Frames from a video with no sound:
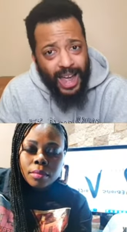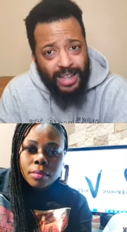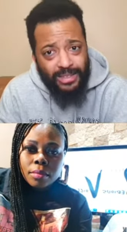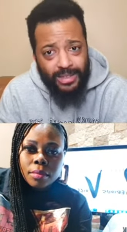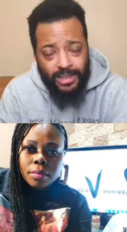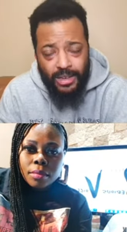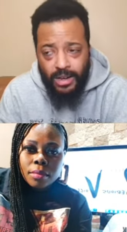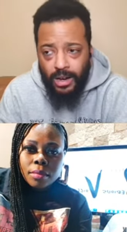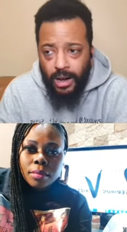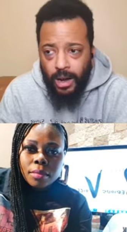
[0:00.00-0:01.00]
Speaker 1: hats.
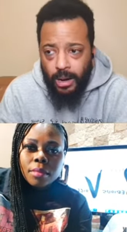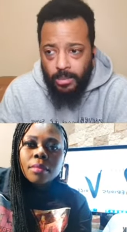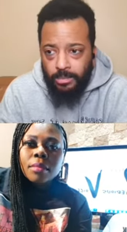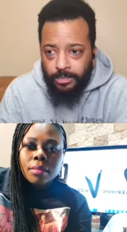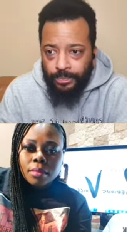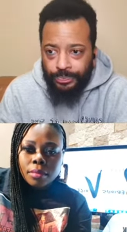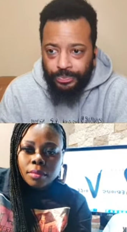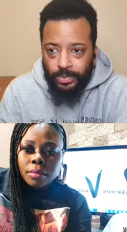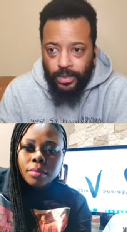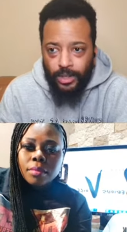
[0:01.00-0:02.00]
Um,
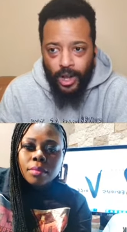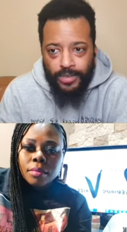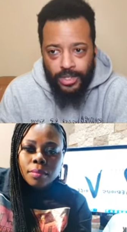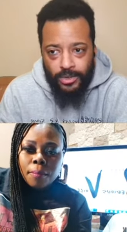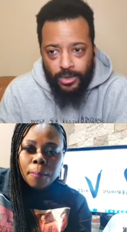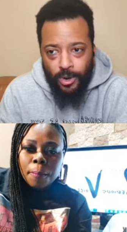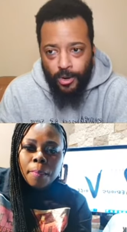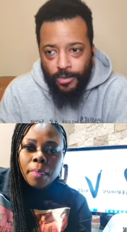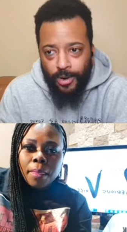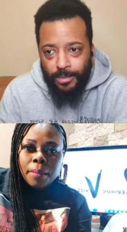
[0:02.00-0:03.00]
you know, I've seen you
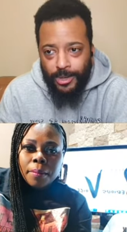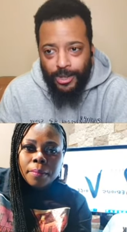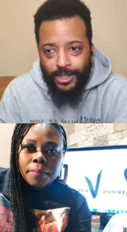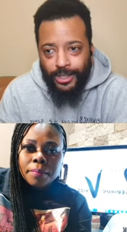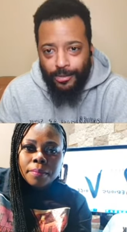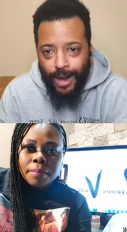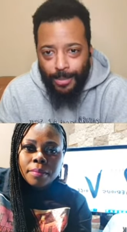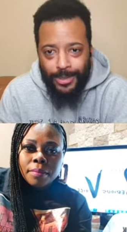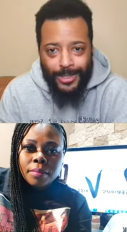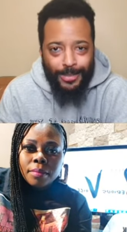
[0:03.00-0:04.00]
go from, you know, it's like the
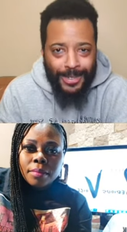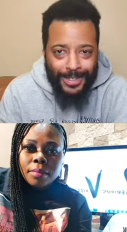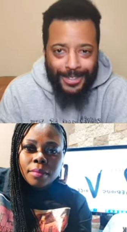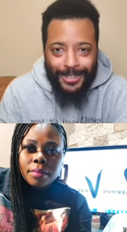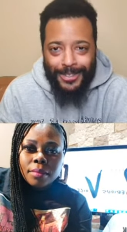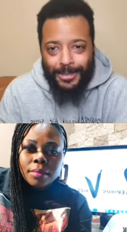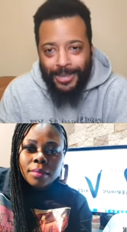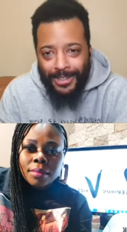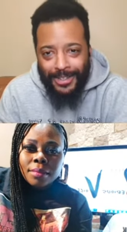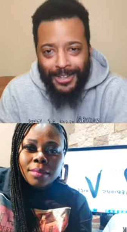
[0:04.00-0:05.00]
rapper to the minister to the
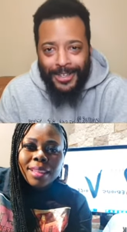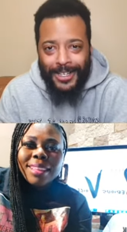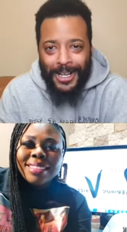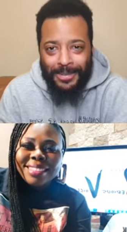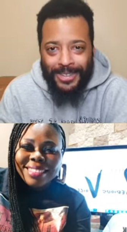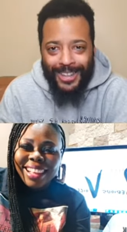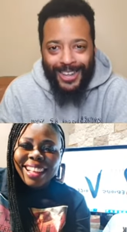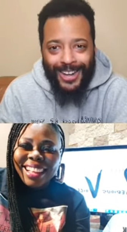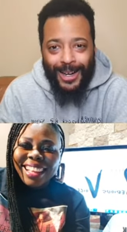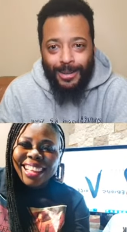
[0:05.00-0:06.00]
mother, you know what I'm
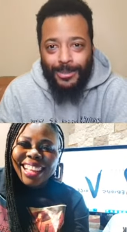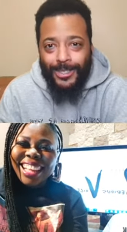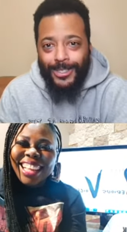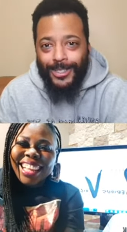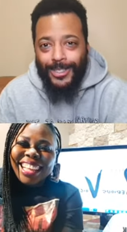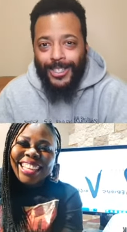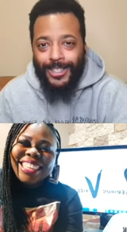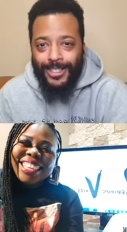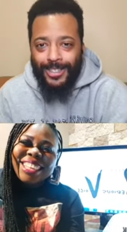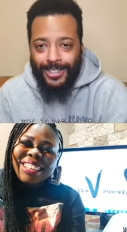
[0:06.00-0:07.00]
saying? Um, to,
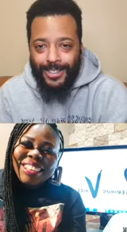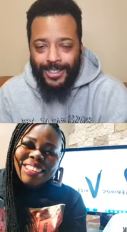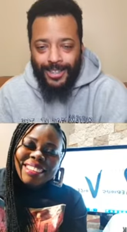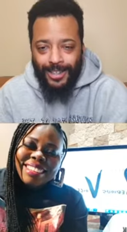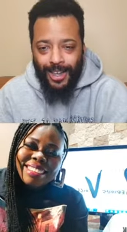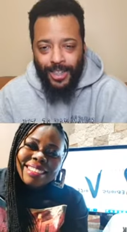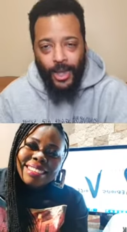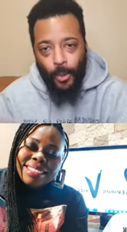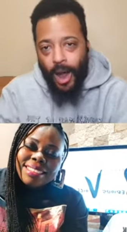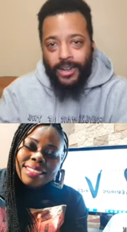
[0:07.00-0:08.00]
to, to, to
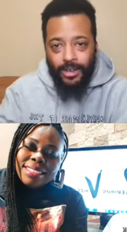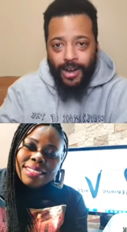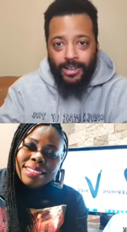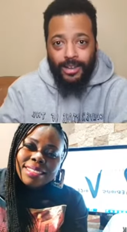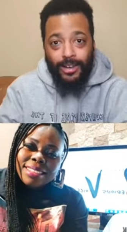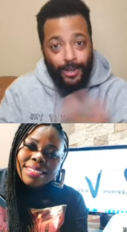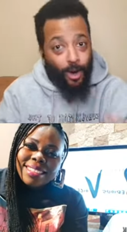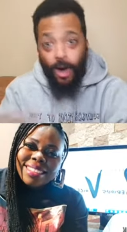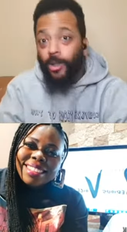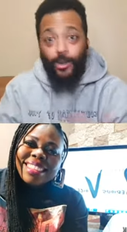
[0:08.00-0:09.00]
the choir director, you know,
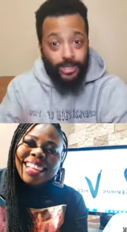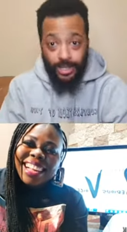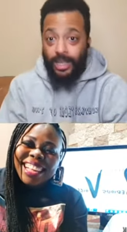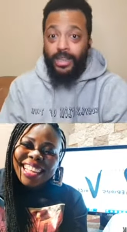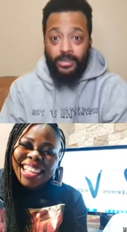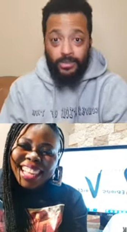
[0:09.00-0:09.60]
all those things,